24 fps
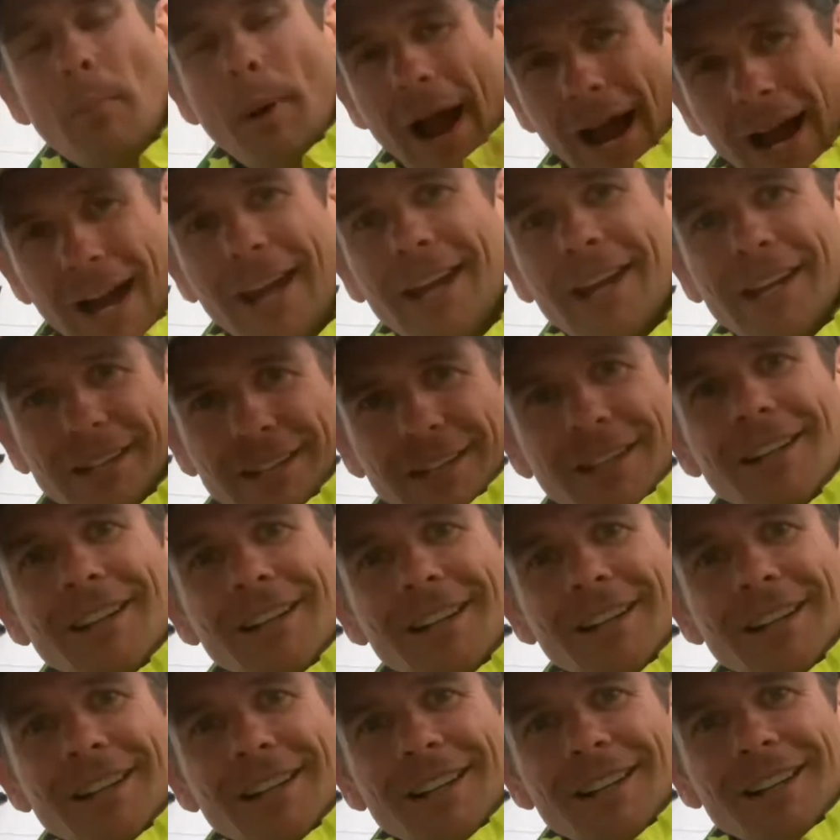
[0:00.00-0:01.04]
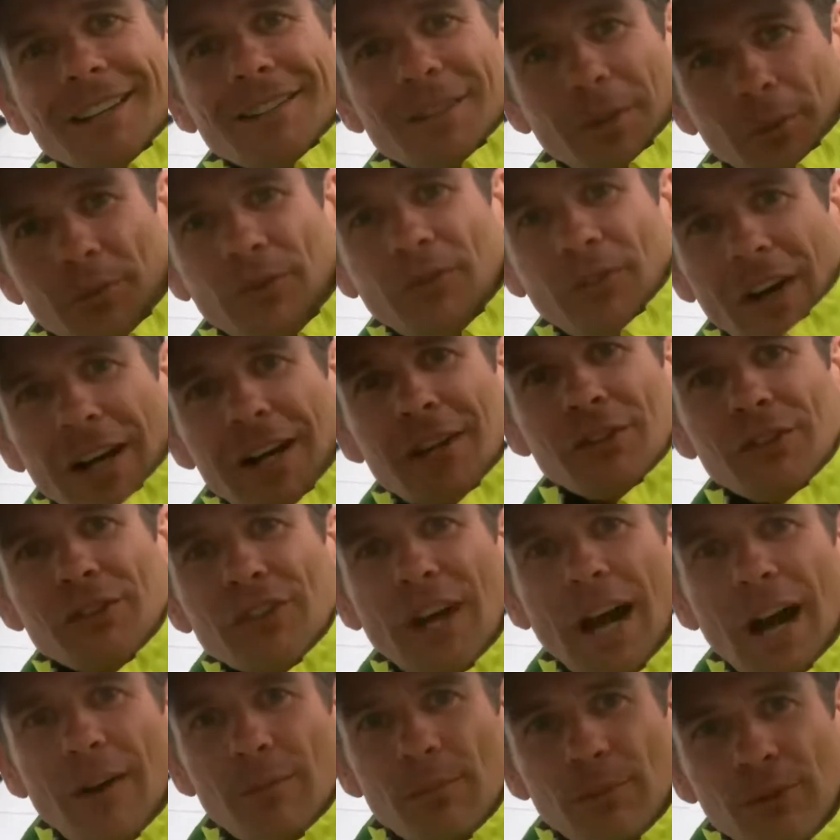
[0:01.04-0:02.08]
pay to fucking
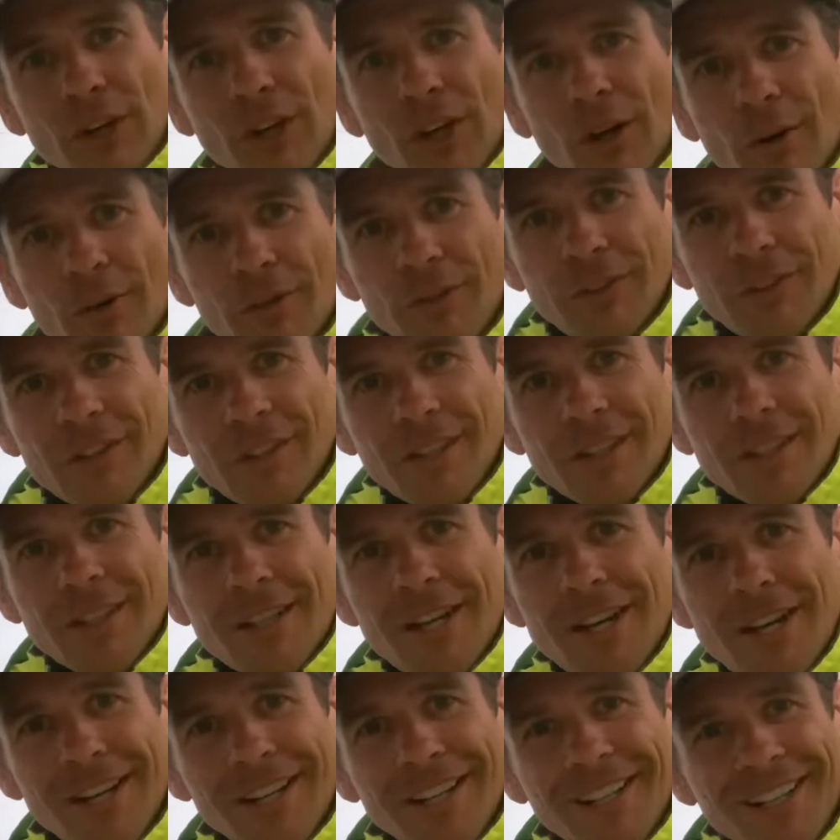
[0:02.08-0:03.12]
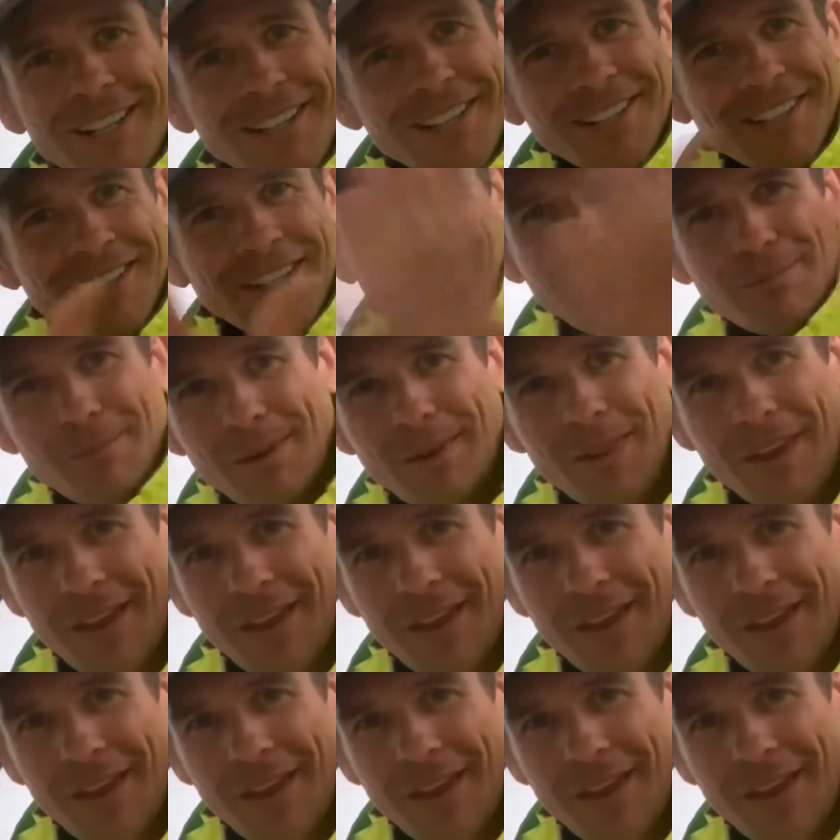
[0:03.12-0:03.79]
starve themselves. But